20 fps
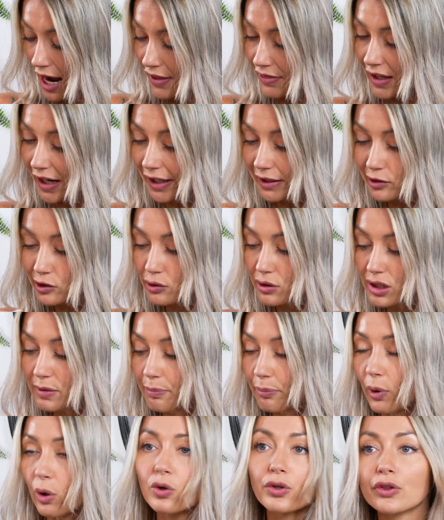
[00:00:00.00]
and then I use
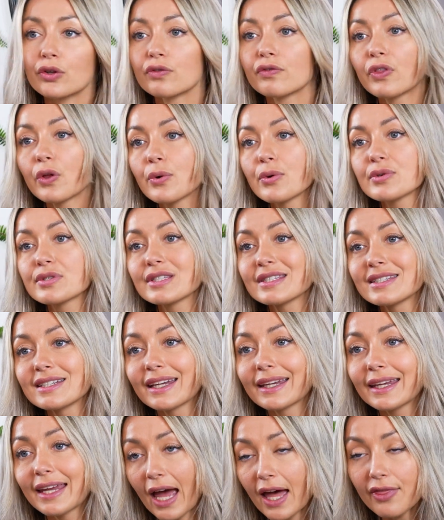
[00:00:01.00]
both of those
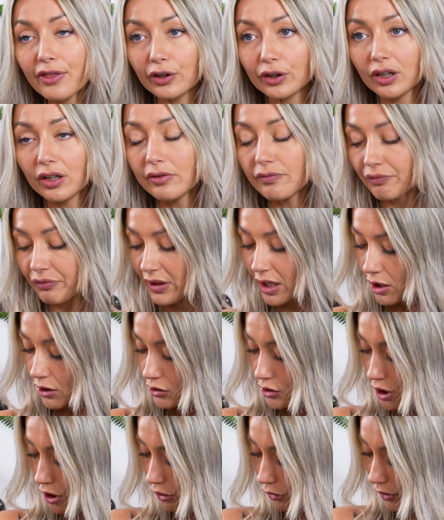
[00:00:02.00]
together
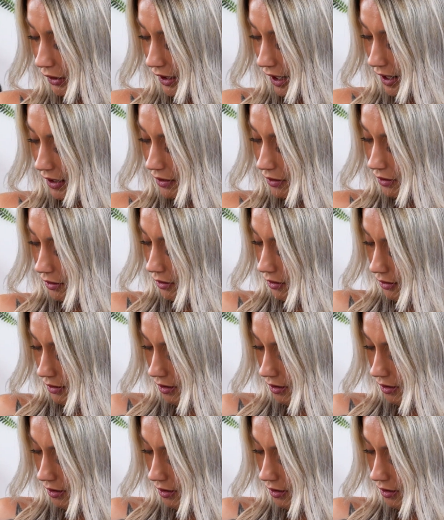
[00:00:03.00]
to create